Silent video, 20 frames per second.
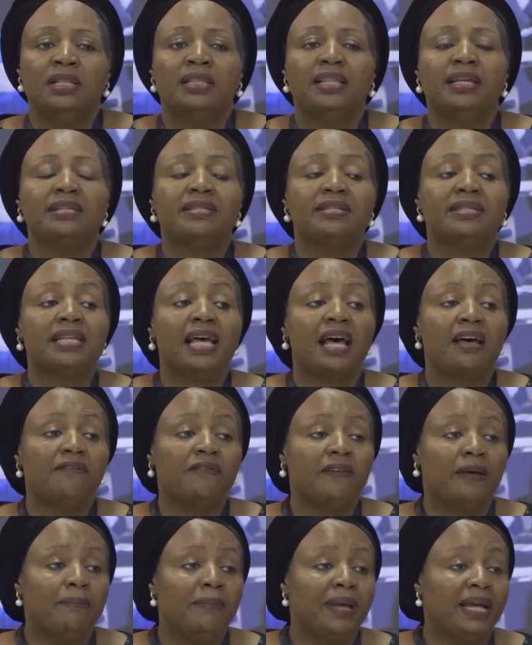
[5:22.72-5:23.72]
the
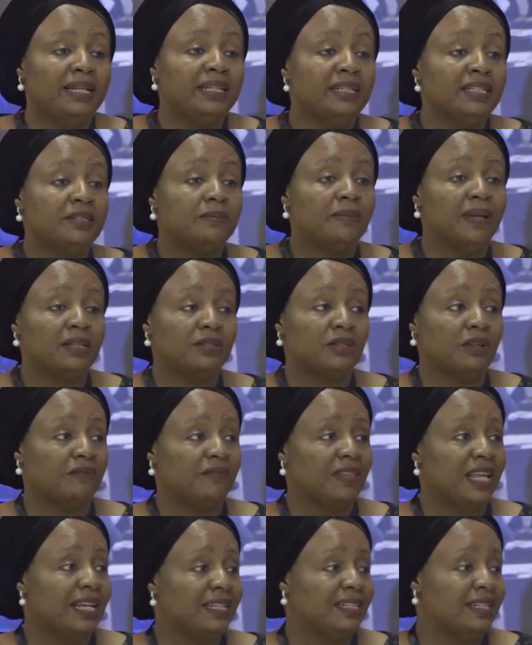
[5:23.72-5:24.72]
staff and management of
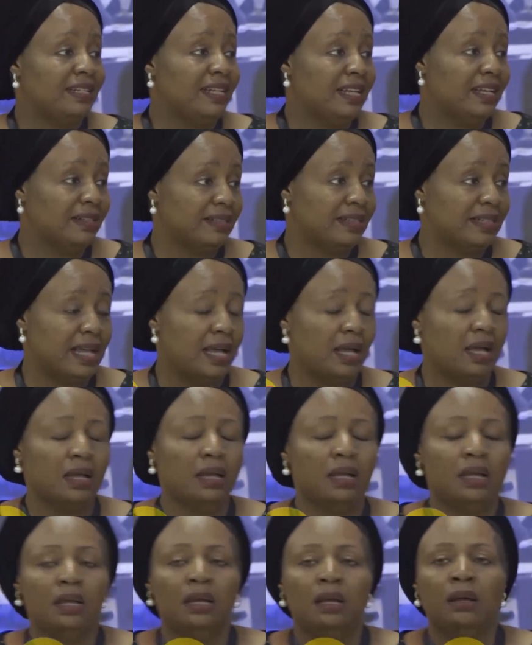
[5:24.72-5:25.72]
Niger Delta
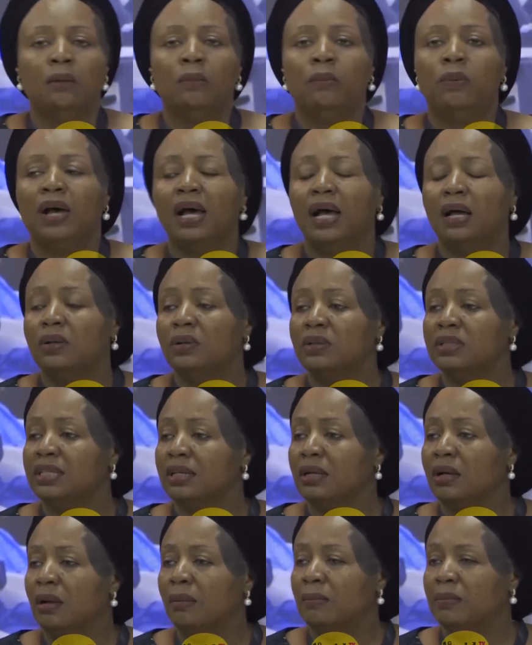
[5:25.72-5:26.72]
Power
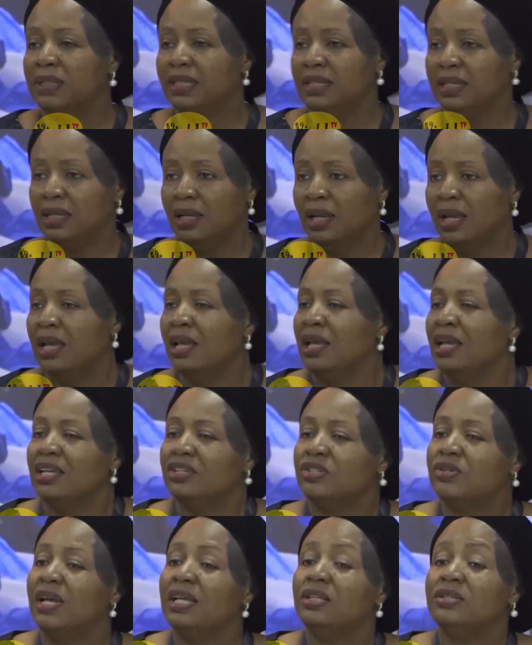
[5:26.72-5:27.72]
Holding Company. I
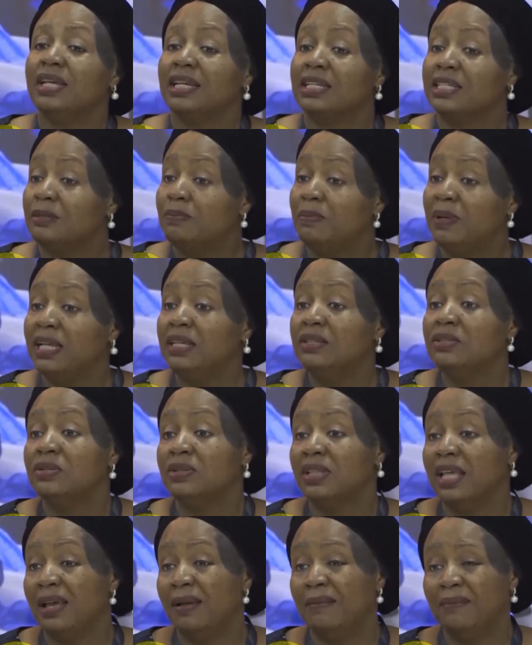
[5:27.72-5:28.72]
was trying to explain to
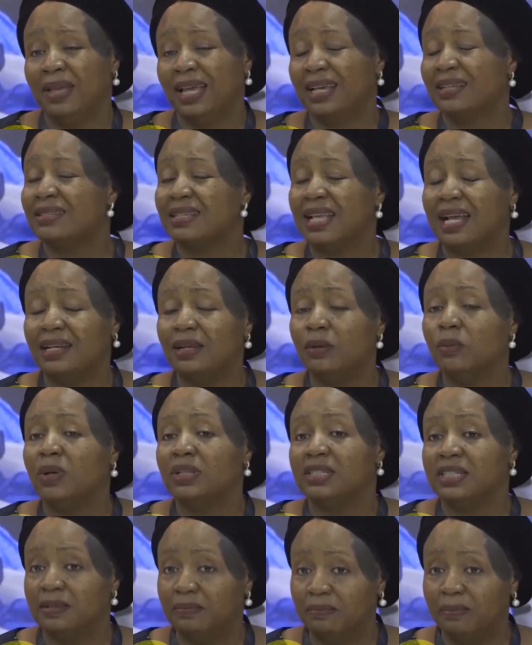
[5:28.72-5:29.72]
them exactly
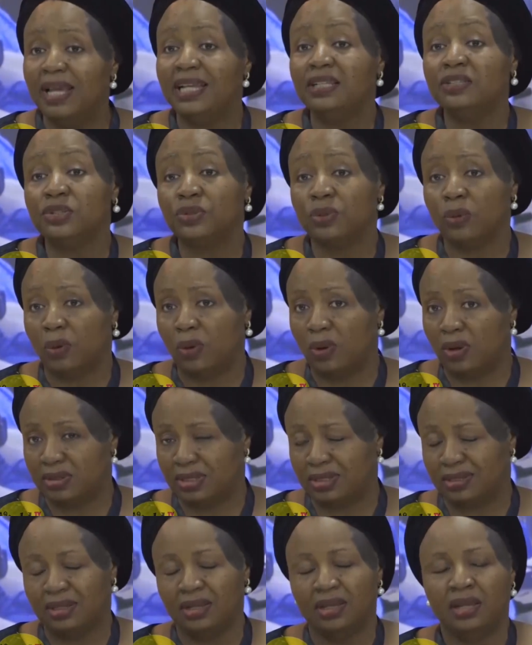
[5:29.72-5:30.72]
what it meant to
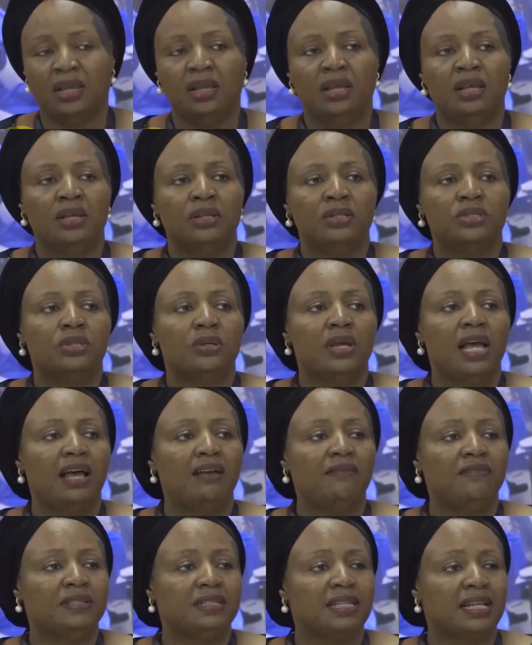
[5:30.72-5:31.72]
us to
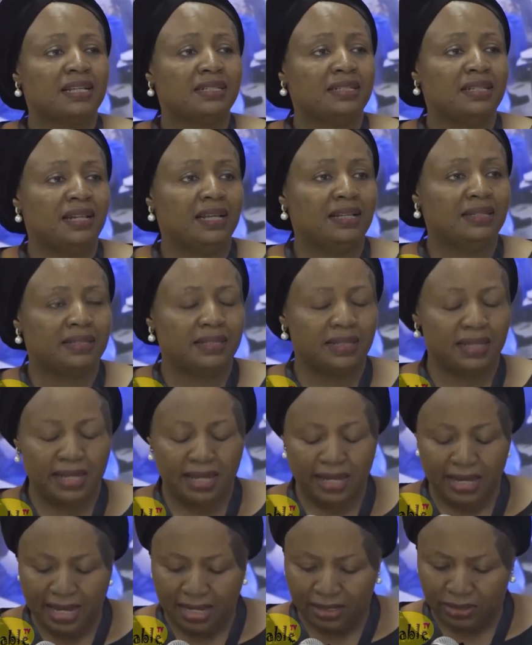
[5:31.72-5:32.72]
have His Excellency
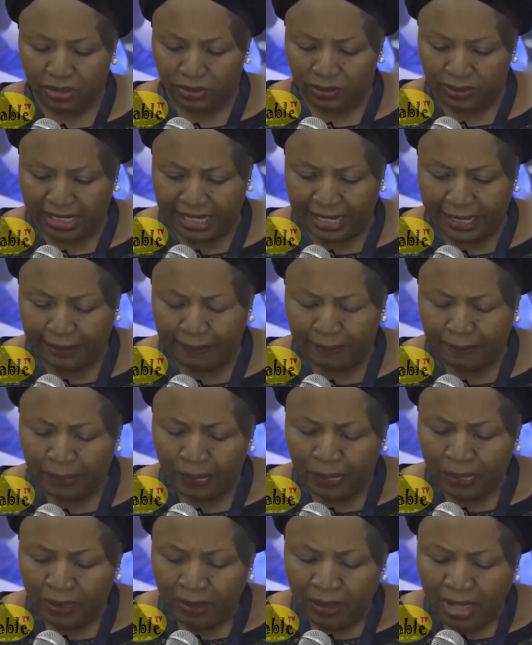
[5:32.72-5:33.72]
here today.
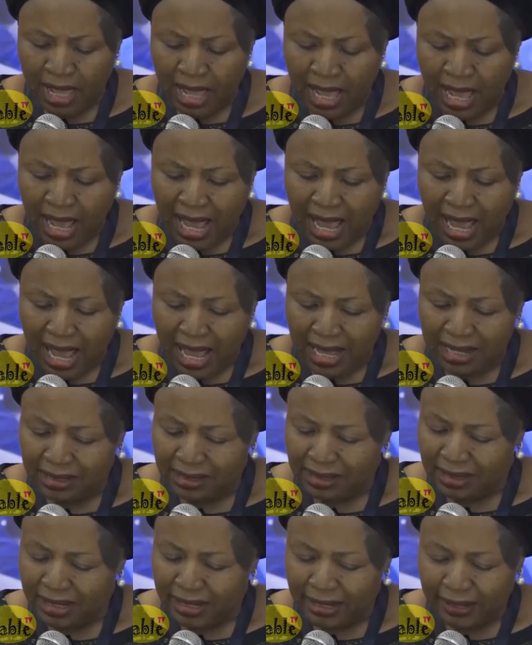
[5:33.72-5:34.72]

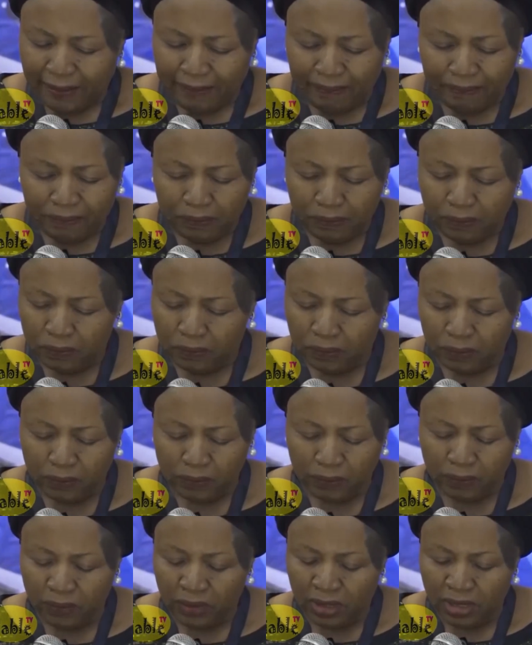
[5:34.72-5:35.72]

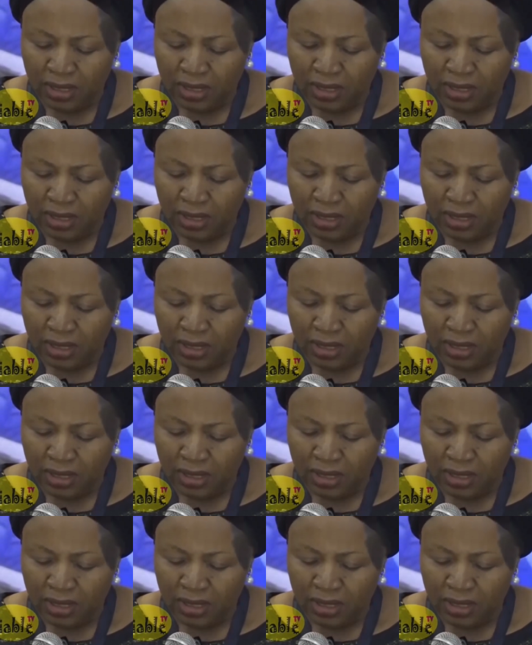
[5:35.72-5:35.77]
And,